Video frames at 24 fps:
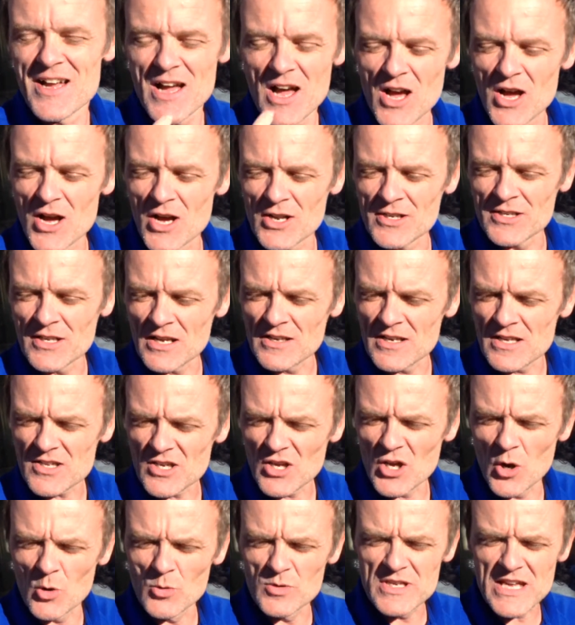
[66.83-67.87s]
and as it
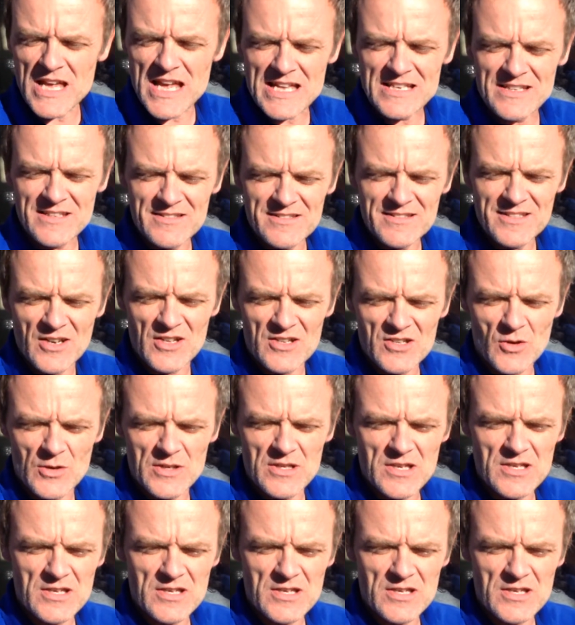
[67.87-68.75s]
goes in, you know, it's going